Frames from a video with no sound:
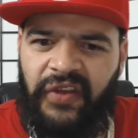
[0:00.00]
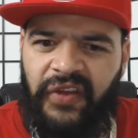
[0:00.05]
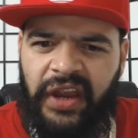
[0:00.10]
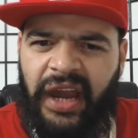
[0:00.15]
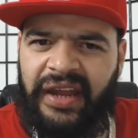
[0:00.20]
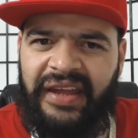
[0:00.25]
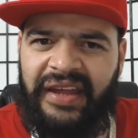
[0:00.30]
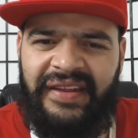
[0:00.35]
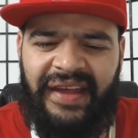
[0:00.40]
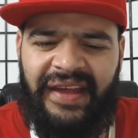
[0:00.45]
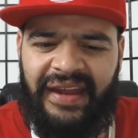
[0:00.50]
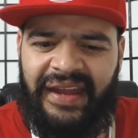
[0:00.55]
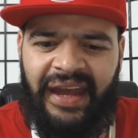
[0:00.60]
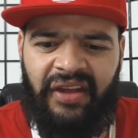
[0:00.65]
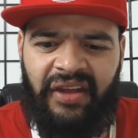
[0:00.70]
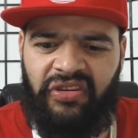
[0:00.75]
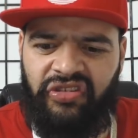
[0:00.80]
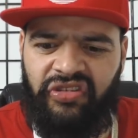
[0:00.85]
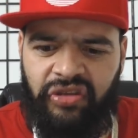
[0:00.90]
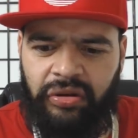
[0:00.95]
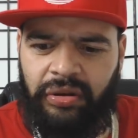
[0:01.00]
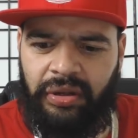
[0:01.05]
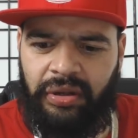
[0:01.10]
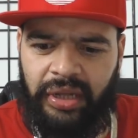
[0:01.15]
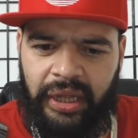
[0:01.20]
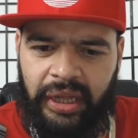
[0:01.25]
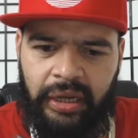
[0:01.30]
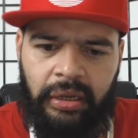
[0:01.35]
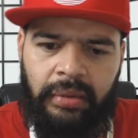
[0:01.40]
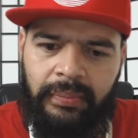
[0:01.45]
figure I gotta get that down sooner
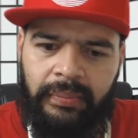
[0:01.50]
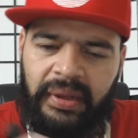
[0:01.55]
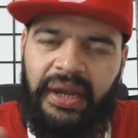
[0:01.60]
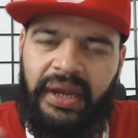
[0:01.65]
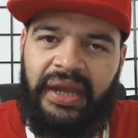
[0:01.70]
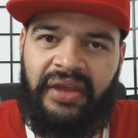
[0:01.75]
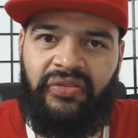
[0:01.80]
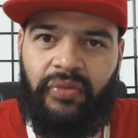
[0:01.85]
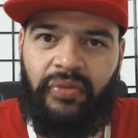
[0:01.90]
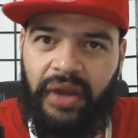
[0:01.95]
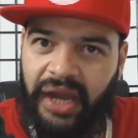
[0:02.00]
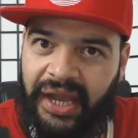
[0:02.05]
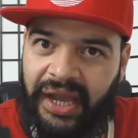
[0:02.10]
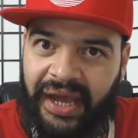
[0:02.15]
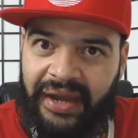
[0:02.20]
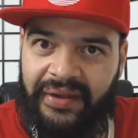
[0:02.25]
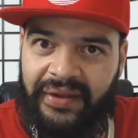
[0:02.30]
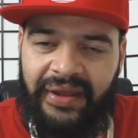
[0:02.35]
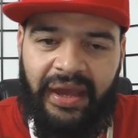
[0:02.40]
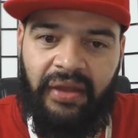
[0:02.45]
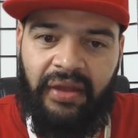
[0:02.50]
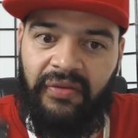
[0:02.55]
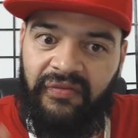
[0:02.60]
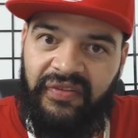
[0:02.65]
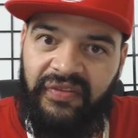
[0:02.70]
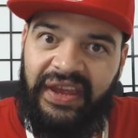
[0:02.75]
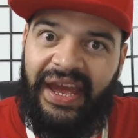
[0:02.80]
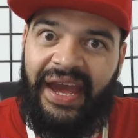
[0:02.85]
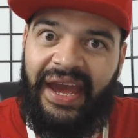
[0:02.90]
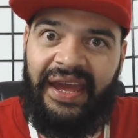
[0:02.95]
or later, but guess what? I got it down.
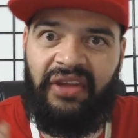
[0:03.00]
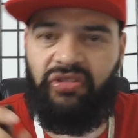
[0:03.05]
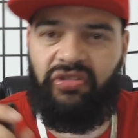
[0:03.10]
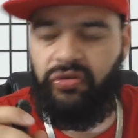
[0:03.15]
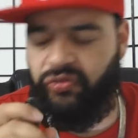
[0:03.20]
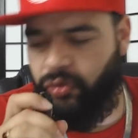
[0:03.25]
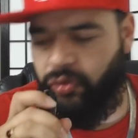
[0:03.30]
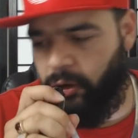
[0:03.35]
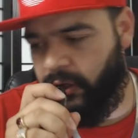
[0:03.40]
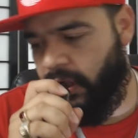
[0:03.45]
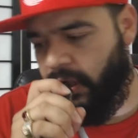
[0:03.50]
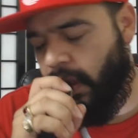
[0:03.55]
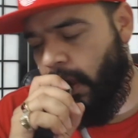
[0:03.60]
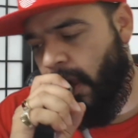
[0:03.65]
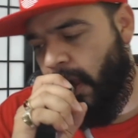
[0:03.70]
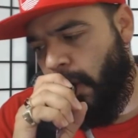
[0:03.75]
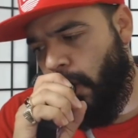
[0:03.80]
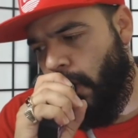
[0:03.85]
VIA240.